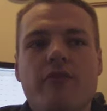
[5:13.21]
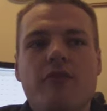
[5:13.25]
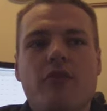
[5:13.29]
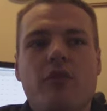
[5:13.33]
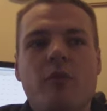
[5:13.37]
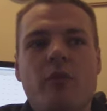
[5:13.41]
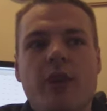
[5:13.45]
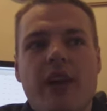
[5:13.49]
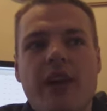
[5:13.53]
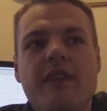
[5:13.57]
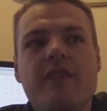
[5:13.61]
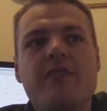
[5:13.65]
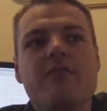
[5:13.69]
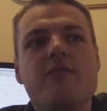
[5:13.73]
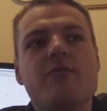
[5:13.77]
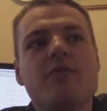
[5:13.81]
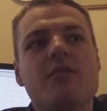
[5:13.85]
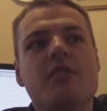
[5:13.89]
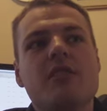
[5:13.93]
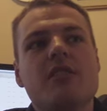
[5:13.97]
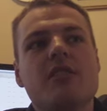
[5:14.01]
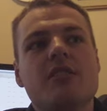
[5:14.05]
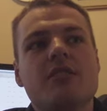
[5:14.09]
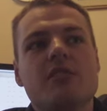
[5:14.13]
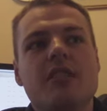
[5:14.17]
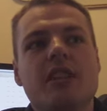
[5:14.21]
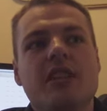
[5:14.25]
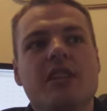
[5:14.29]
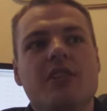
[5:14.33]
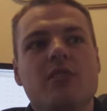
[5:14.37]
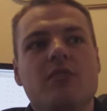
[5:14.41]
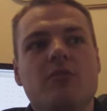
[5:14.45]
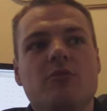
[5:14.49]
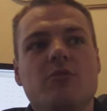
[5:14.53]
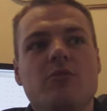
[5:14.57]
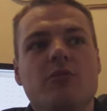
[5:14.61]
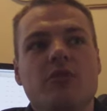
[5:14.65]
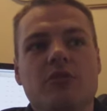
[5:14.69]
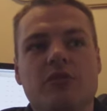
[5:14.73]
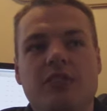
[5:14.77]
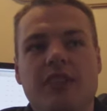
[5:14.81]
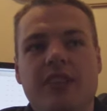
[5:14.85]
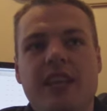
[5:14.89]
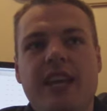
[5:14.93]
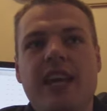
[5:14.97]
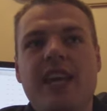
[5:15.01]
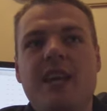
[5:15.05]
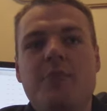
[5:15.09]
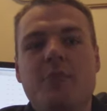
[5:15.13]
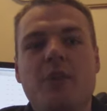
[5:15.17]
through every single
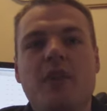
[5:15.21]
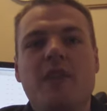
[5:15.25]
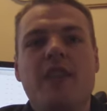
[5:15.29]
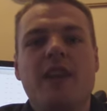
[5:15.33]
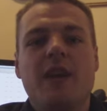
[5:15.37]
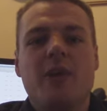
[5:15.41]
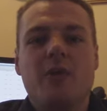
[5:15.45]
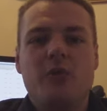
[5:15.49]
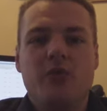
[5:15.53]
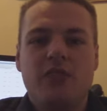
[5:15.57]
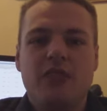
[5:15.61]
game on that